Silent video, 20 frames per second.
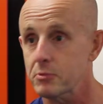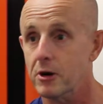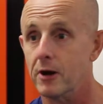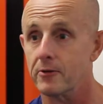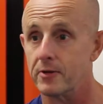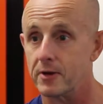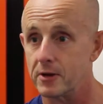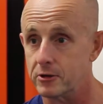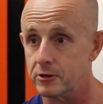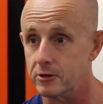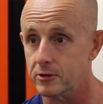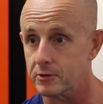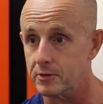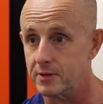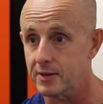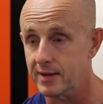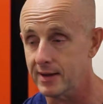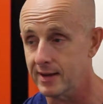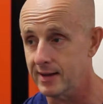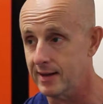more than I could.
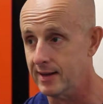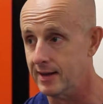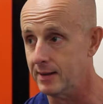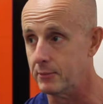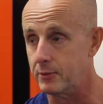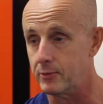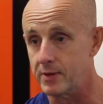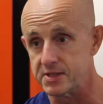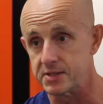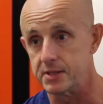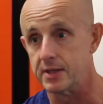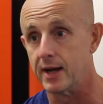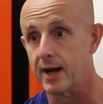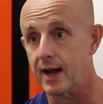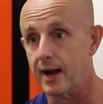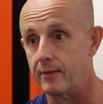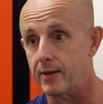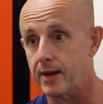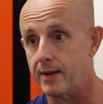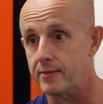My resting
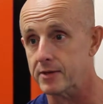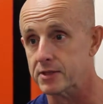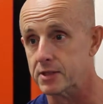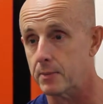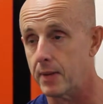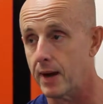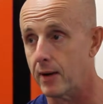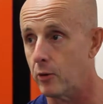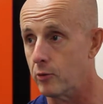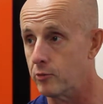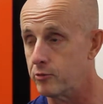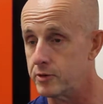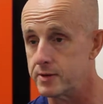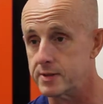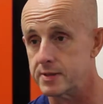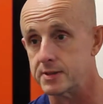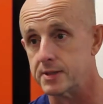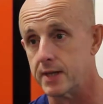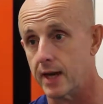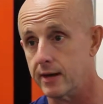heart rate was about
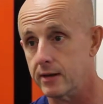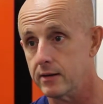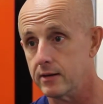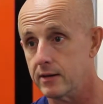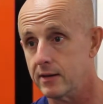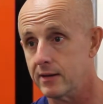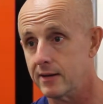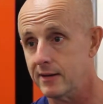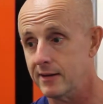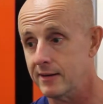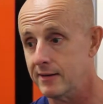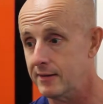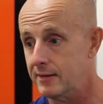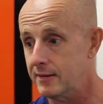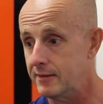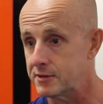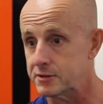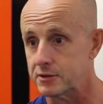110,